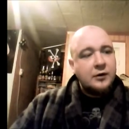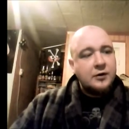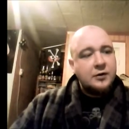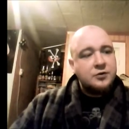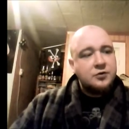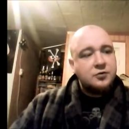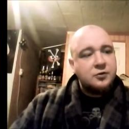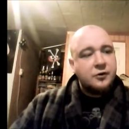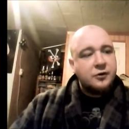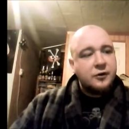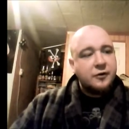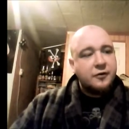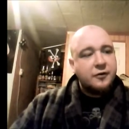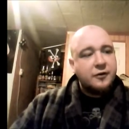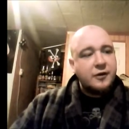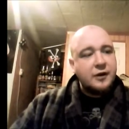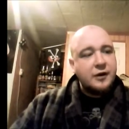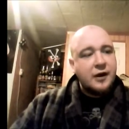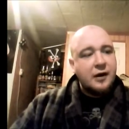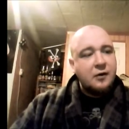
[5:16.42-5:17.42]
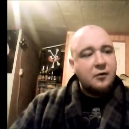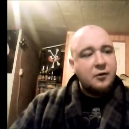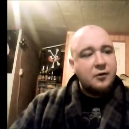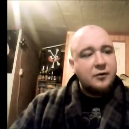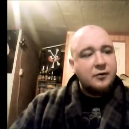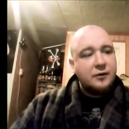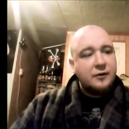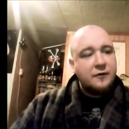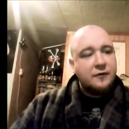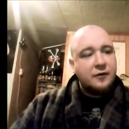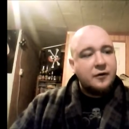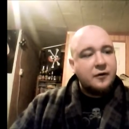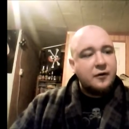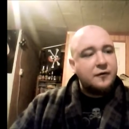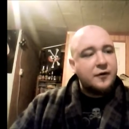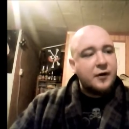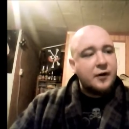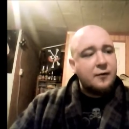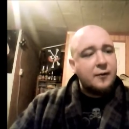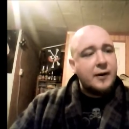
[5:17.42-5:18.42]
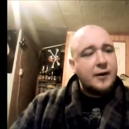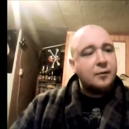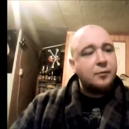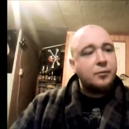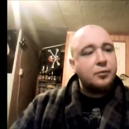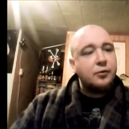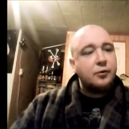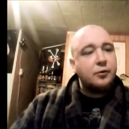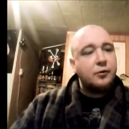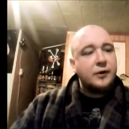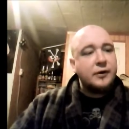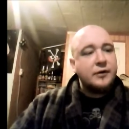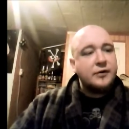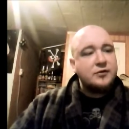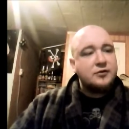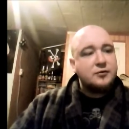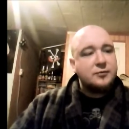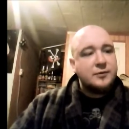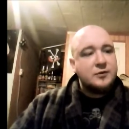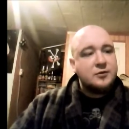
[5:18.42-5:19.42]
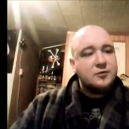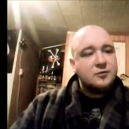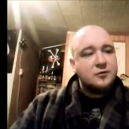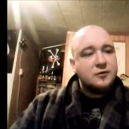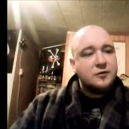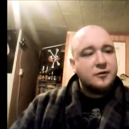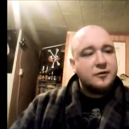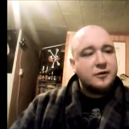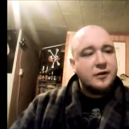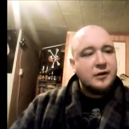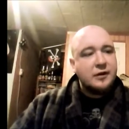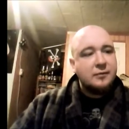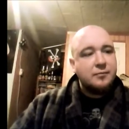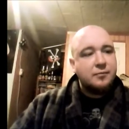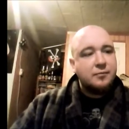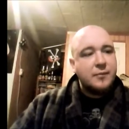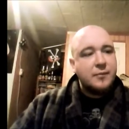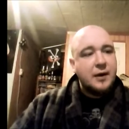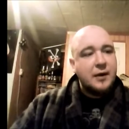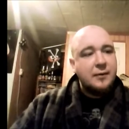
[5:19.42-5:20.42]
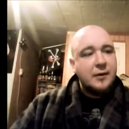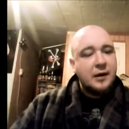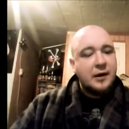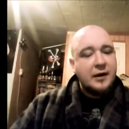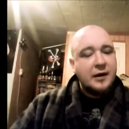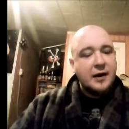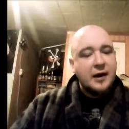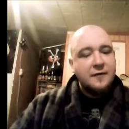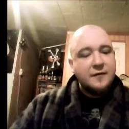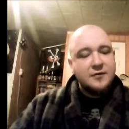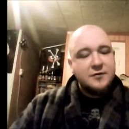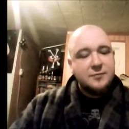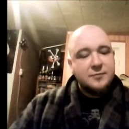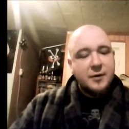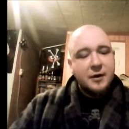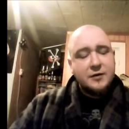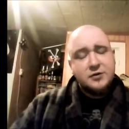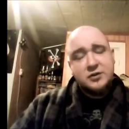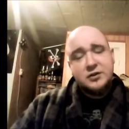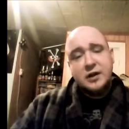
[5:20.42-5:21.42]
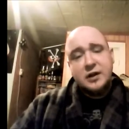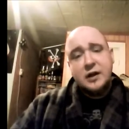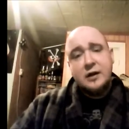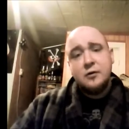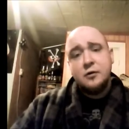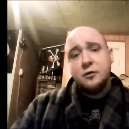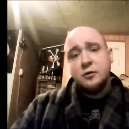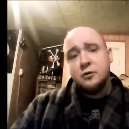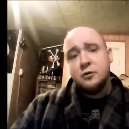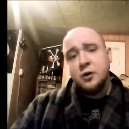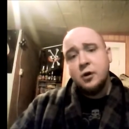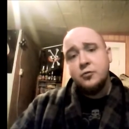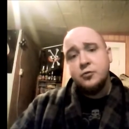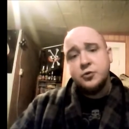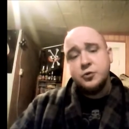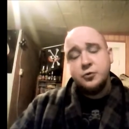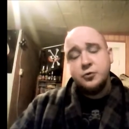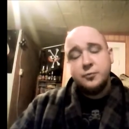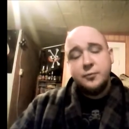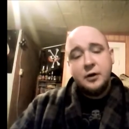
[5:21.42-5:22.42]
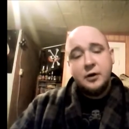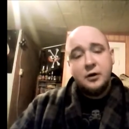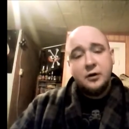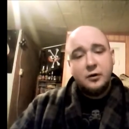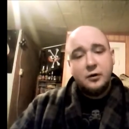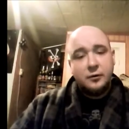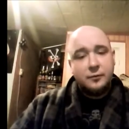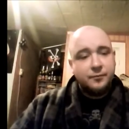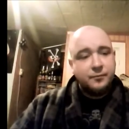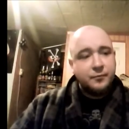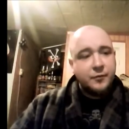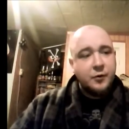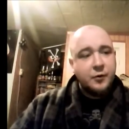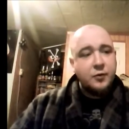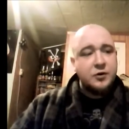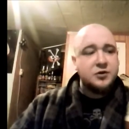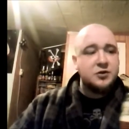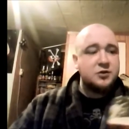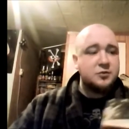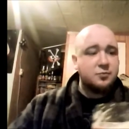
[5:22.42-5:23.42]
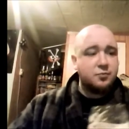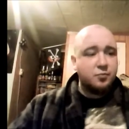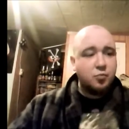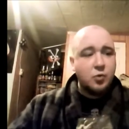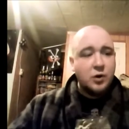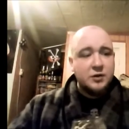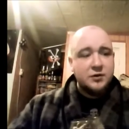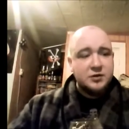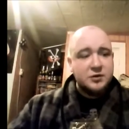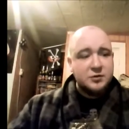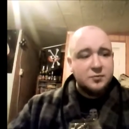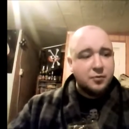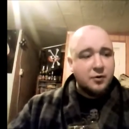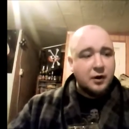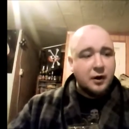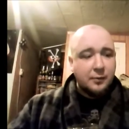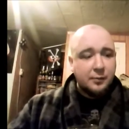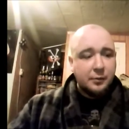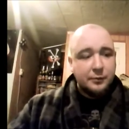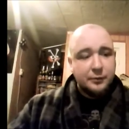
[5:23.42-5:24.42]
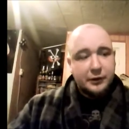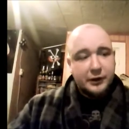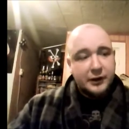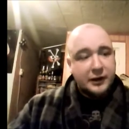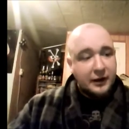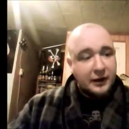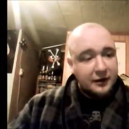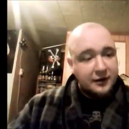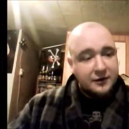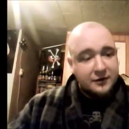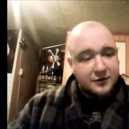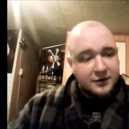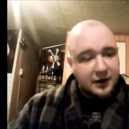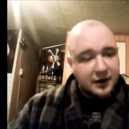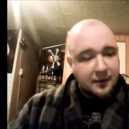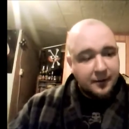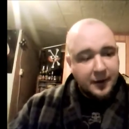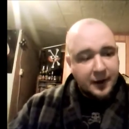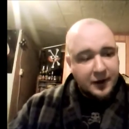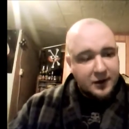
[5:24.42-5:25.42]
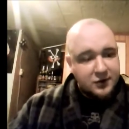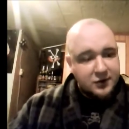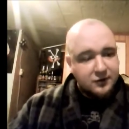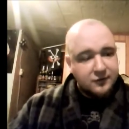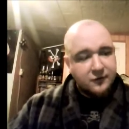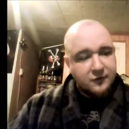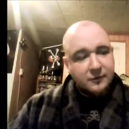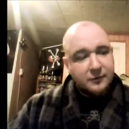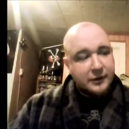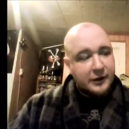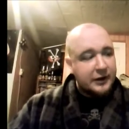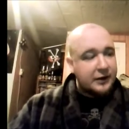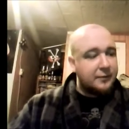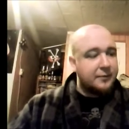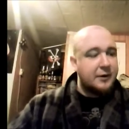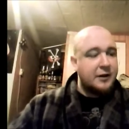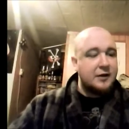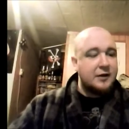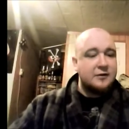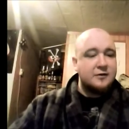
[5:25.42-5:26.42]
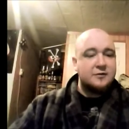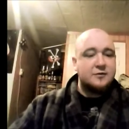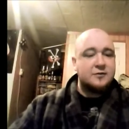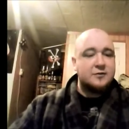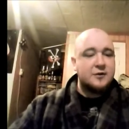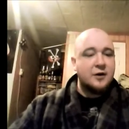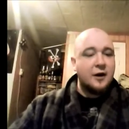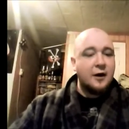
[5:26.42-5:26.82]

sort of the thing I would, if I ran a brewery, this would be sort of the thing maybe I'd have as my standard go-to beer. I mean, which is what this probably is, I imagine, from Lake of Bays.